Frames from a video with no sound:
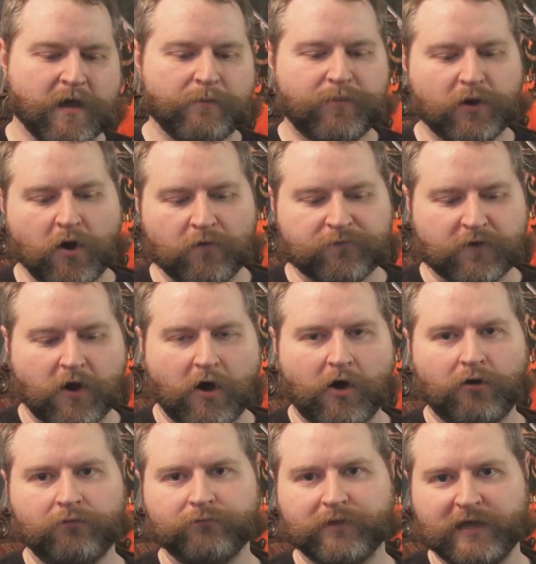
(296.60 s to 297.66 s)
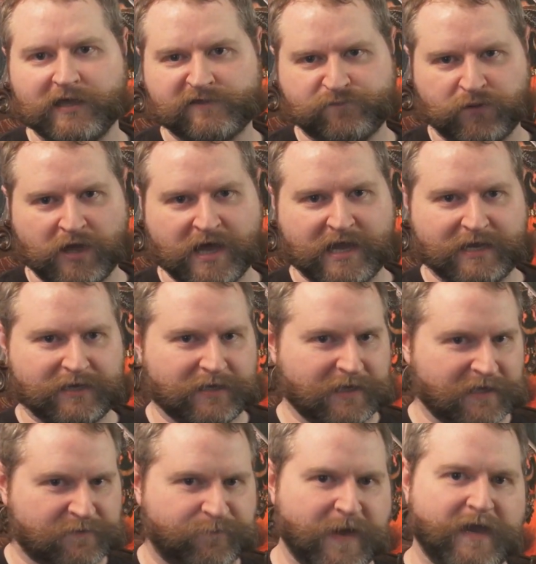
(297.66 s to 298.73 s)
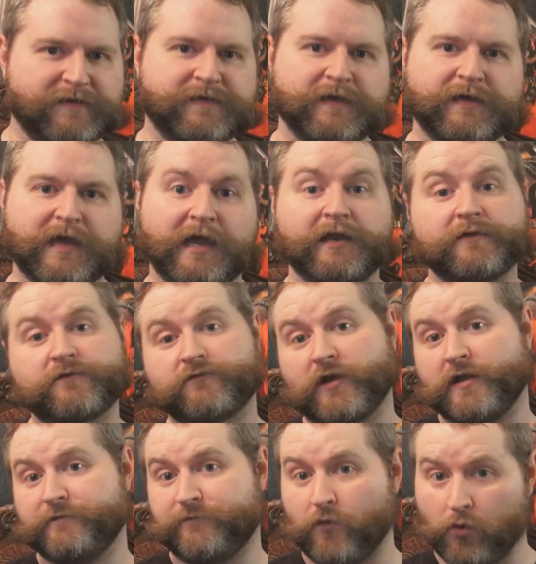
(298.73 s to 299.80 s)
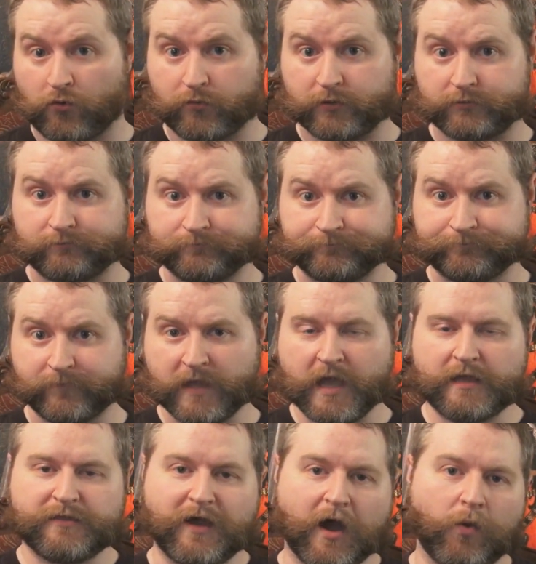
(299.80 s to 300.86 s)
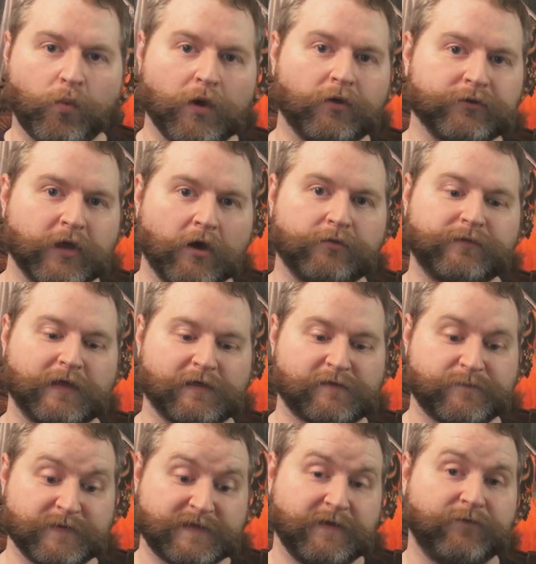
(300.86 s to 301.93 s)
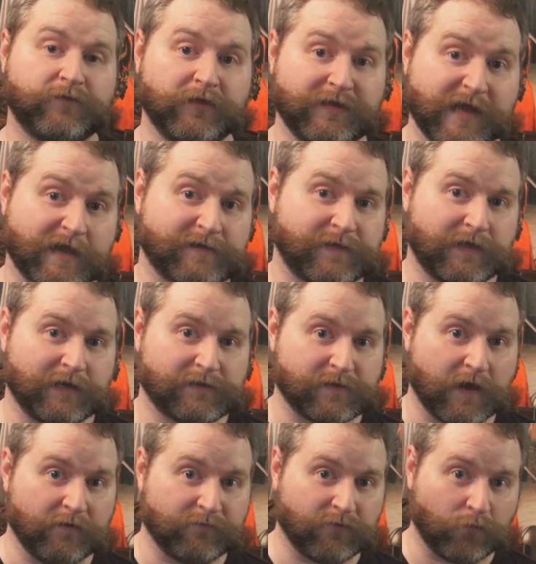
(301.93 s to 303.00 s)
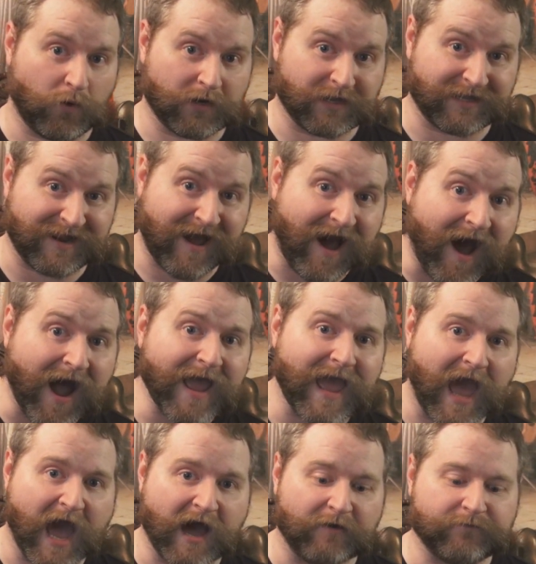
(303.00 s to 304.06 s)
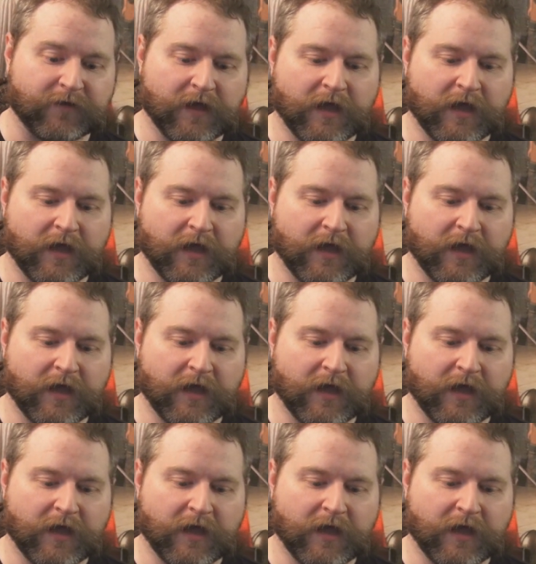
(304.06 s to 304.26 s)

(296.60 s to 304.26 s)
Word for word: But overall, it's plain, it's basic, and it's straightforward. Now I will note that specifically the aesthetics of the one that I have